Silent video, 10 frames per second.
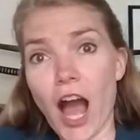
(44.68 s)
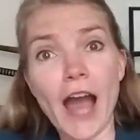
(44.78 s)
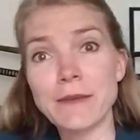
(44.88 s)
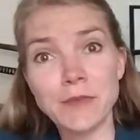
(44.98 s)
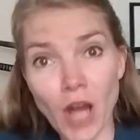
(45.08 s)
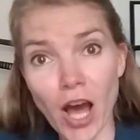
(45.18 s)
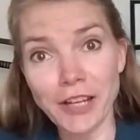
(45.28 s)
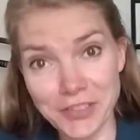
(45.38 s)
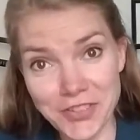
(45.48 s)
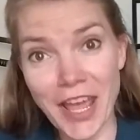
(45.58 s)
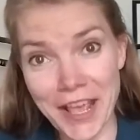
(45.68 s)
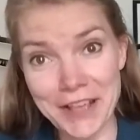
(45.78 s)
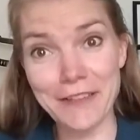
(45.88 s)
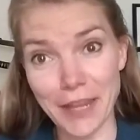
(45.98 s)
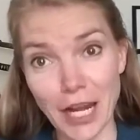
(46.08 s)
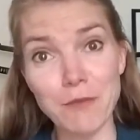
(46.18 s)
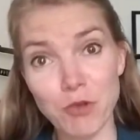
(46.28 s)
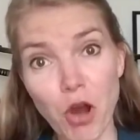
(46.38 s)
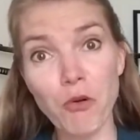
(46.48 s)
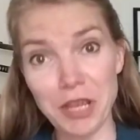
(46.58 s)
"I'm not saying that
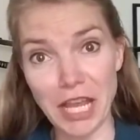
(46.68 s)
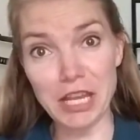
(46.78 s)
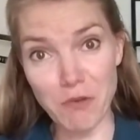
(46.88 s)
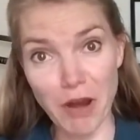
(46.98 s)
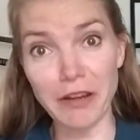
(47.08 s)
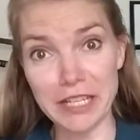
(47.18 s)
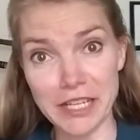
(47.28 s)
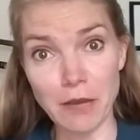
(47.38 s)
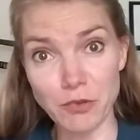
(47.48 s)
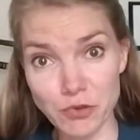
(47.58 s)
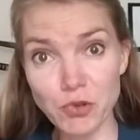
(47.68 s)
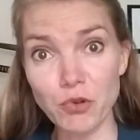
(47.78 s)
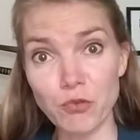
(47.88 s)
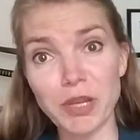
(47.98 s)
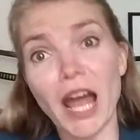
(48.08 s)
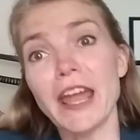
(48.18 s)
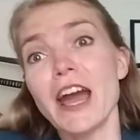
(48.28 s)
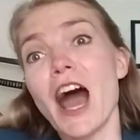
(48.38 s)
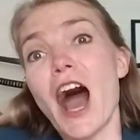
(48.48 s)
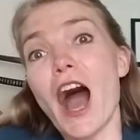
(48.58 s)
I'm going anywhere anytime soon, but
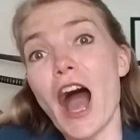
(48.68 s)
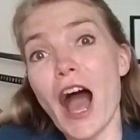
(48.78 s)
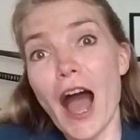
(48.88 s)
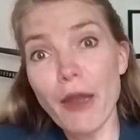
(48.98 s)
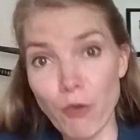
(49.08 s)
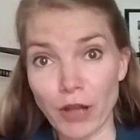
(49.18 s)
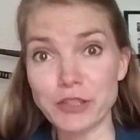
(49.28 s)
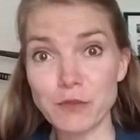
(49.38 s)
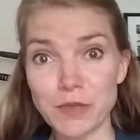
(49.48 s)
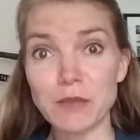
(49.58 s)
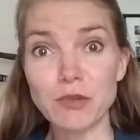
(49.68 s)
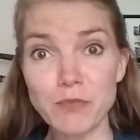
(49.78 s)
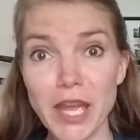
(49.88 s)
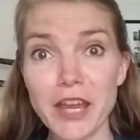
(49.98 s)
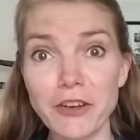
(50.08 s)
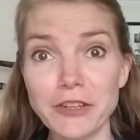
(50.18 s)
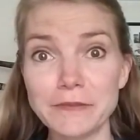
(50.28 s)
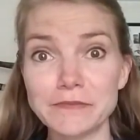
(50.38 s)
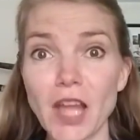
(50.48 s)
I want to be prepared.